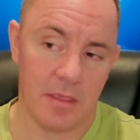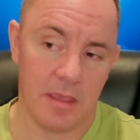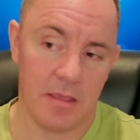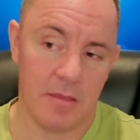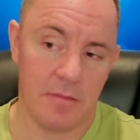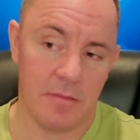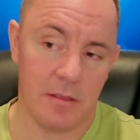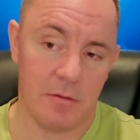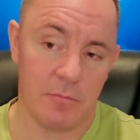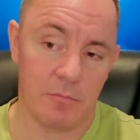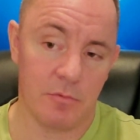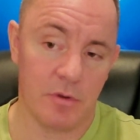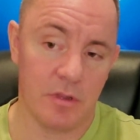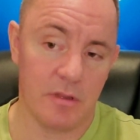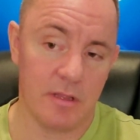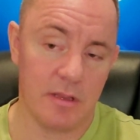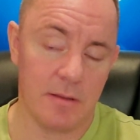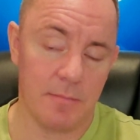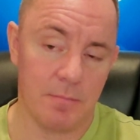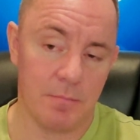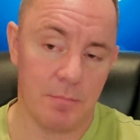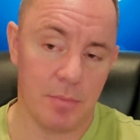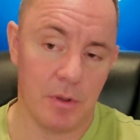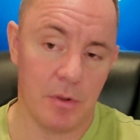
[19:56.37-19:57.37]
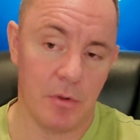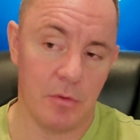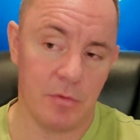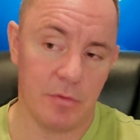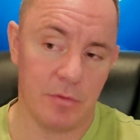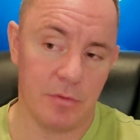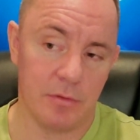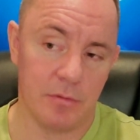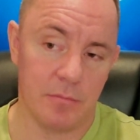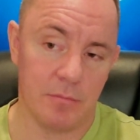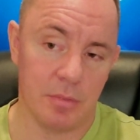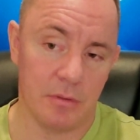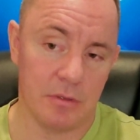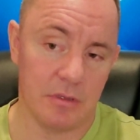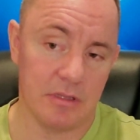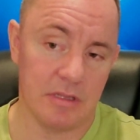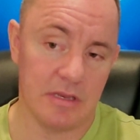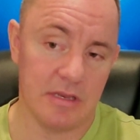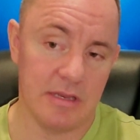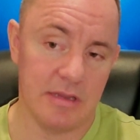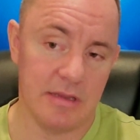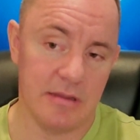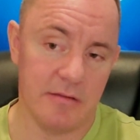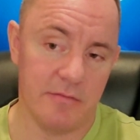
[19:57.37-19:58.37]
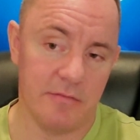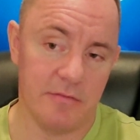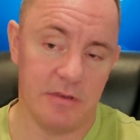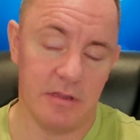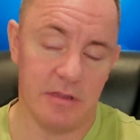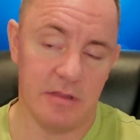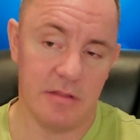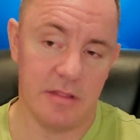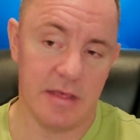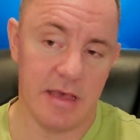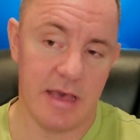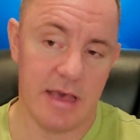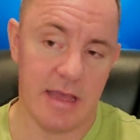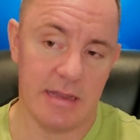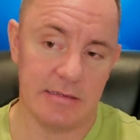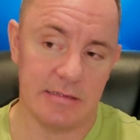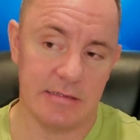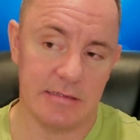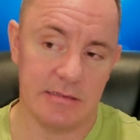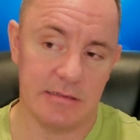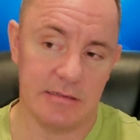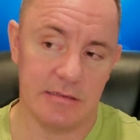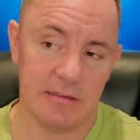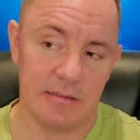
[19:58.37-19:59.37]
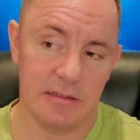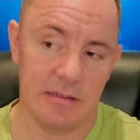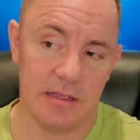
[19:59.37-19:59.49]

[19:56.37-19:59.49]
they really both believed that